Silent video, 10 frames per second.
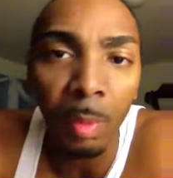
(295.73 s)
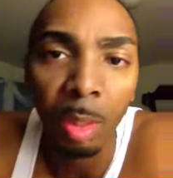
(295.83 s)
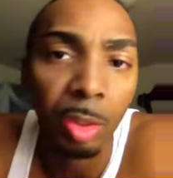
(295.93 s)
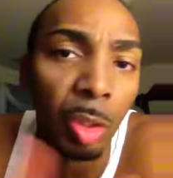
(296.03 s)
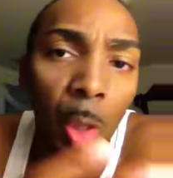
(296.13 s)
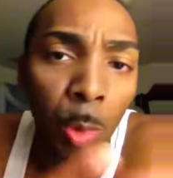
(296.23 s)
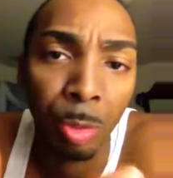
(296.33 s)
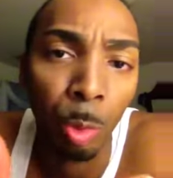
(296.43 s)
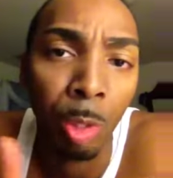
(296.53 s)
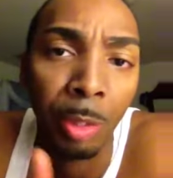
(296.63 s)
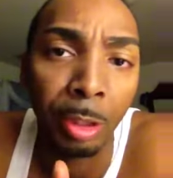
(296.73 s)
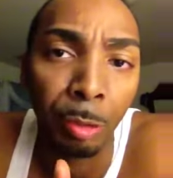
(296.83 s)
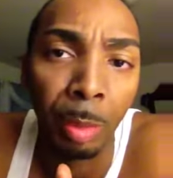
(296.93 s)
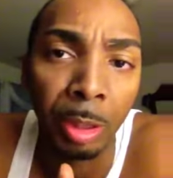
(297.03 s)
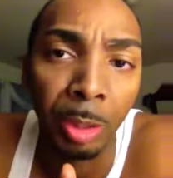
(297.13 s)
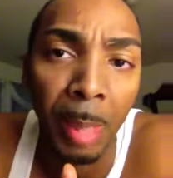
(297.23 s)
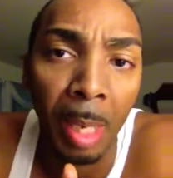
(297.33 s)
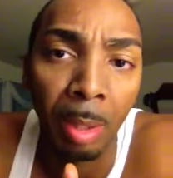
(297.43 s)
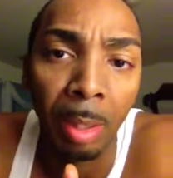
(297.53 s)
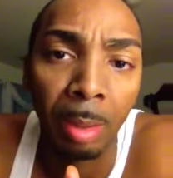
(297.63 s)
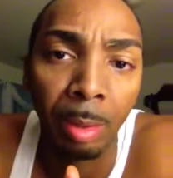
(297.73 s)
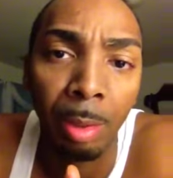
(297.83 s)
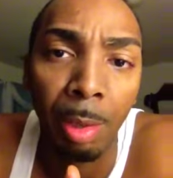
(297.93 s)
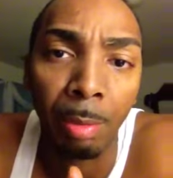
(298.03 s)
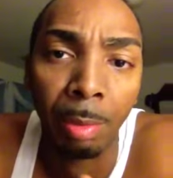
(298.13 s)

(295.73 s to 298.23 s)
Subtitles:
So I wouldn't worry too much about it, you know.